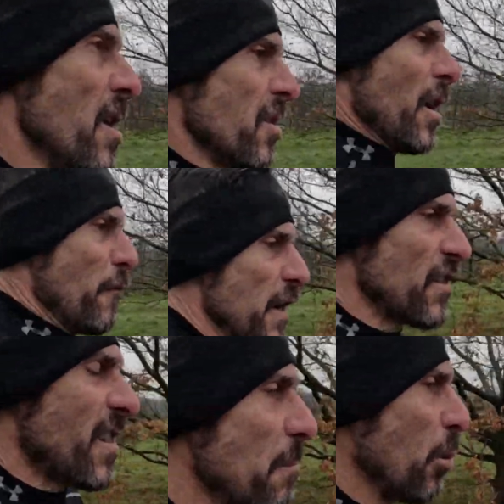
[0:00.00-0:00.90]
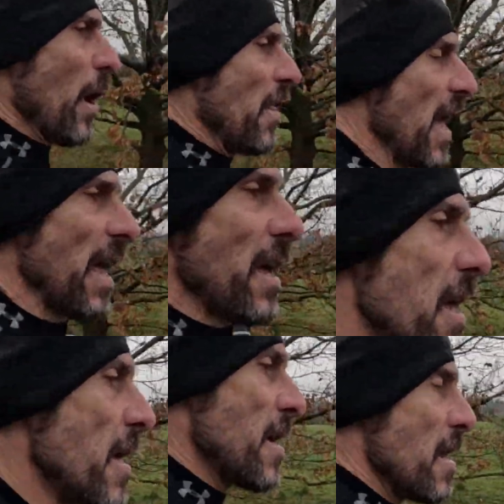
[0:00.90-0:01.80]
So things simple like that,
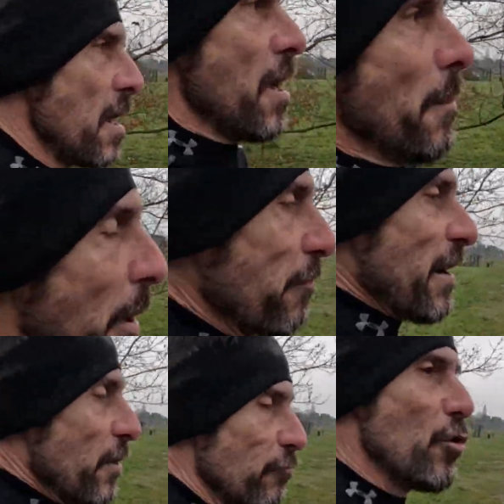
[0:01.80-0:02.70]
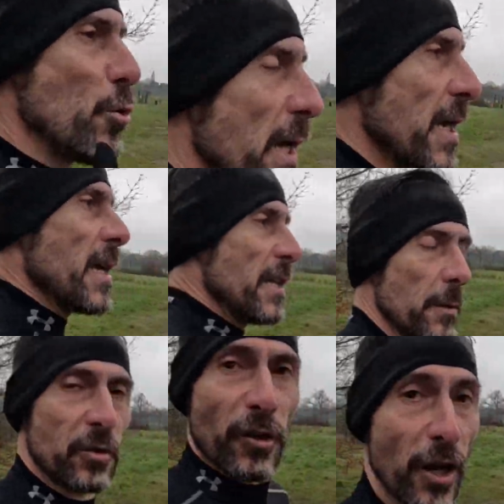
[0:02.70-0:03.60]
by running the route in the
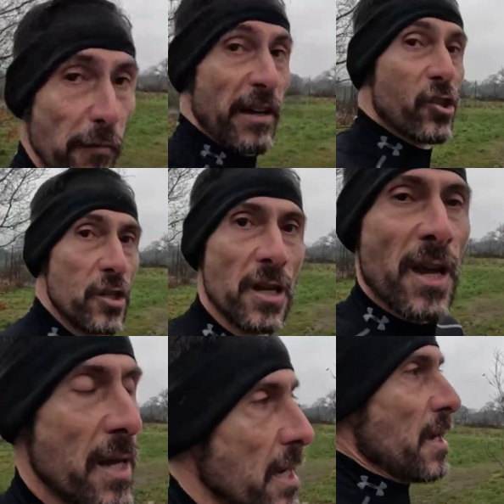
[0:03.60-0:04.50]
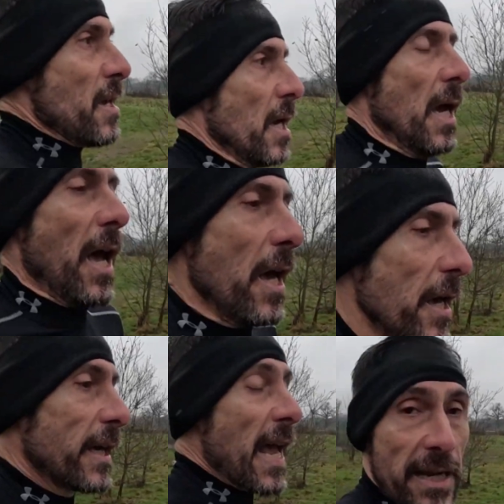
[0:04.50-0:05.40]
opposite direction,
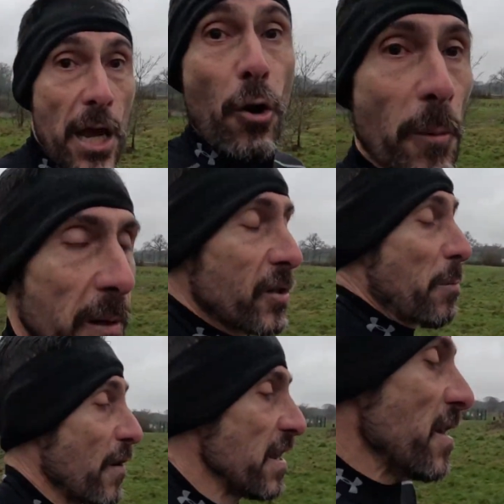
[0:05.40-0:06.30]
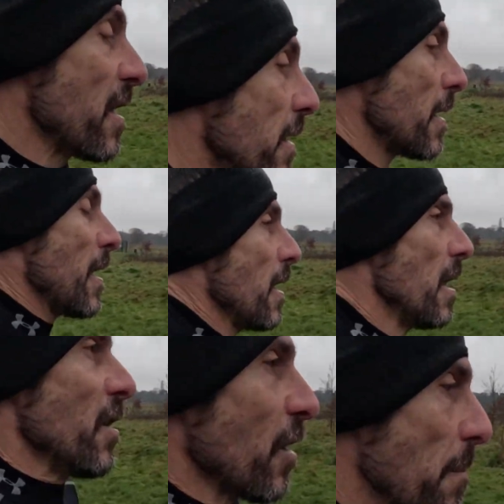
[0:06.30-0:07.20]
can help to prevent.
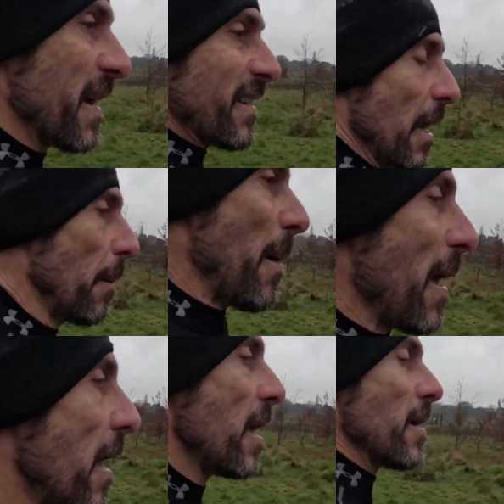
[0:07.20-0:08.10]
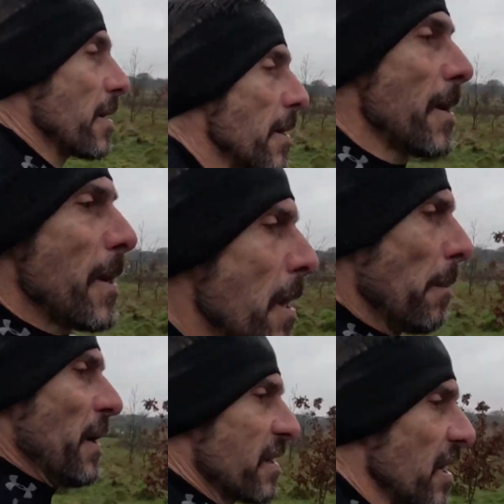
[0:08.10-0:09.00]
So I'm mixing it up a bit.
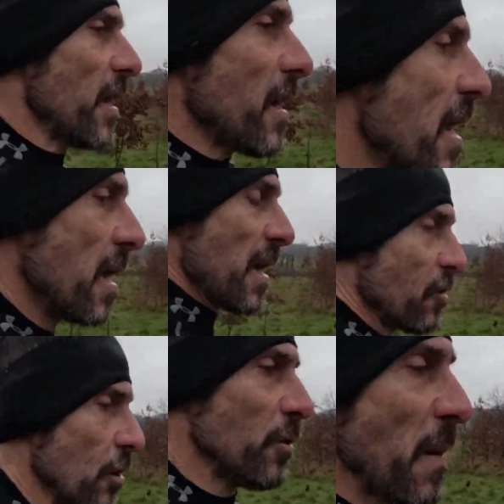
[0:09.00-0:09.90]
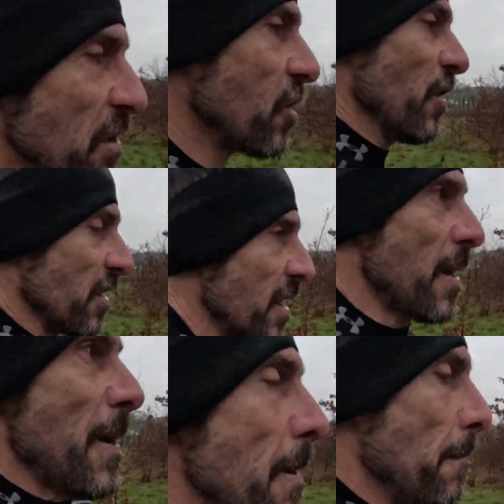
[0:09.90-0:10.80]
But as I mentioned,
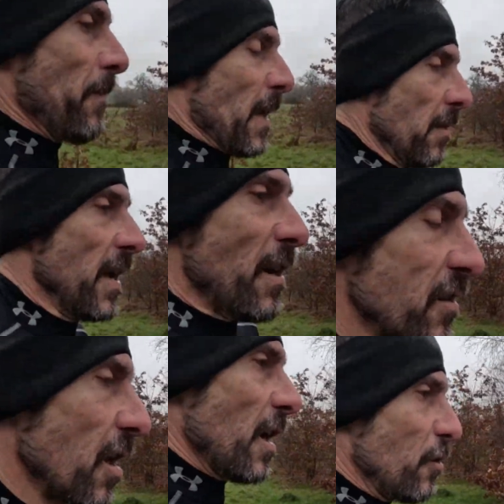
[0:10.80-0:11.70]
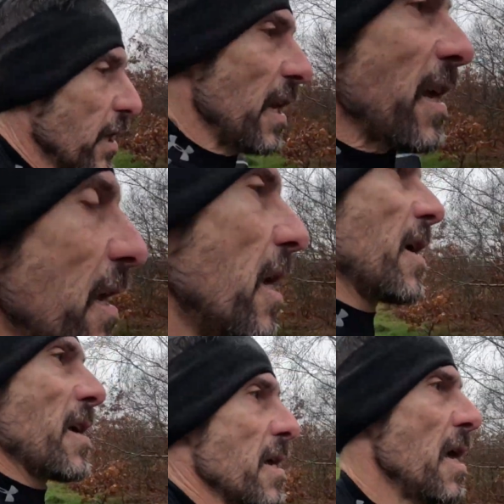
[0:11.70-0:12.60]
then I started looking at
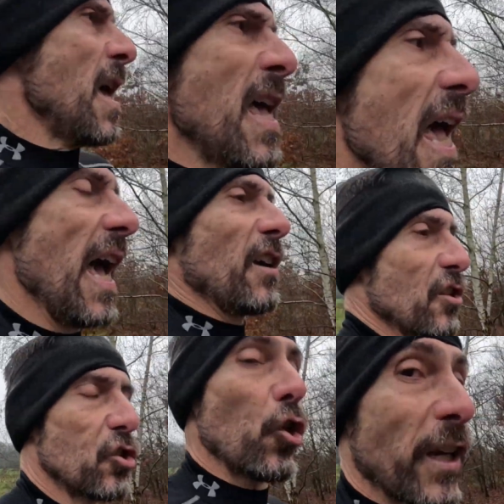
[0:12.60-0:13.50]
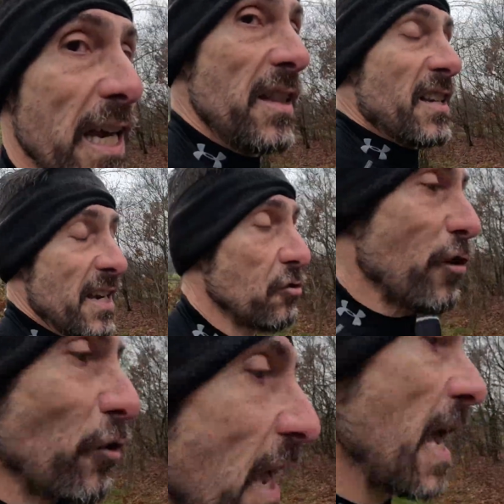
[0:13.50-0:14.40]
how can I stop getting this injury
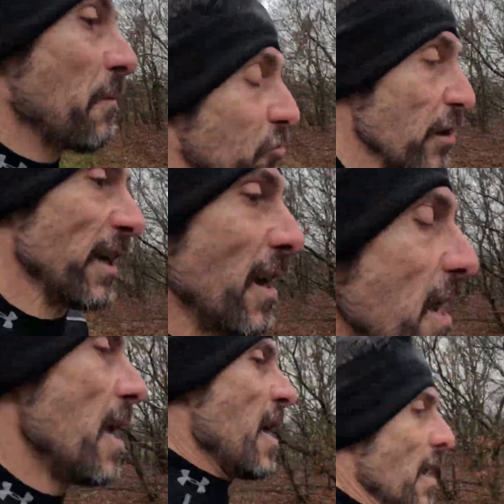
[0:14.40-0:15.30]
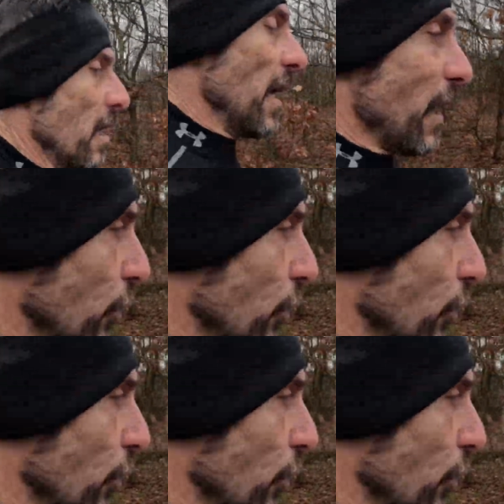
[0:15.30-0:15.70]
on the hamstring, like